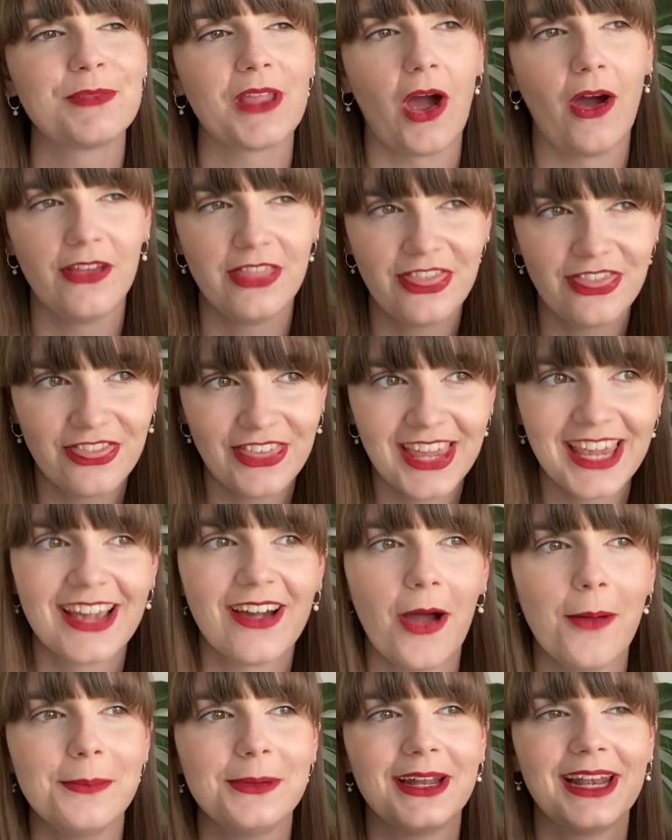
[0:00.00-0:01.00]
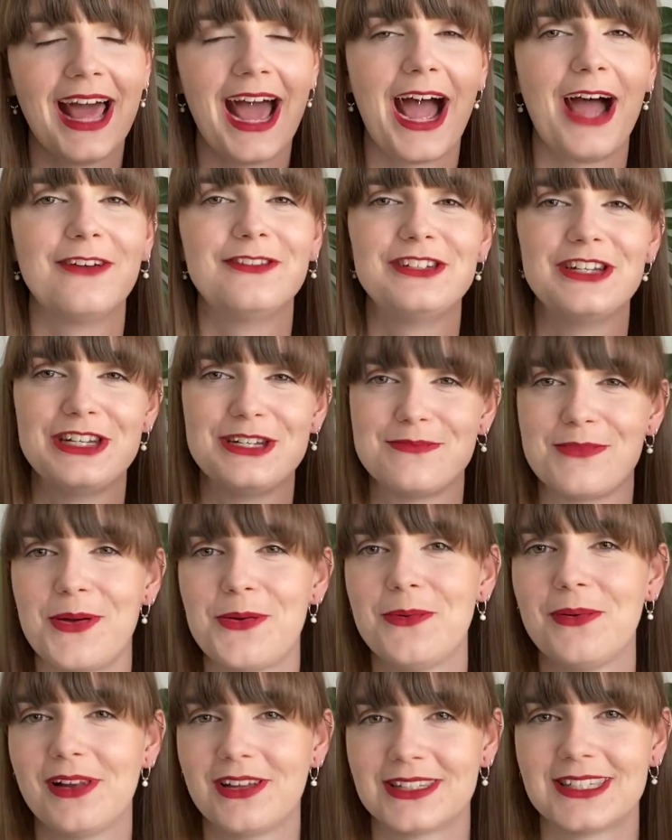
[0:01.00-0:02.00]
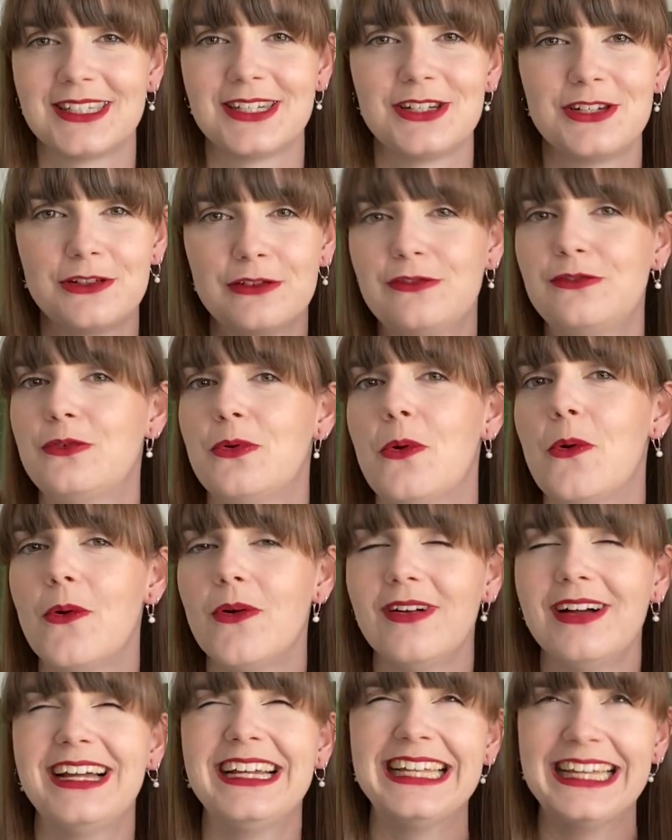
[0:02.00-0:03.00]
I think I'm gonna have to demote Luster to four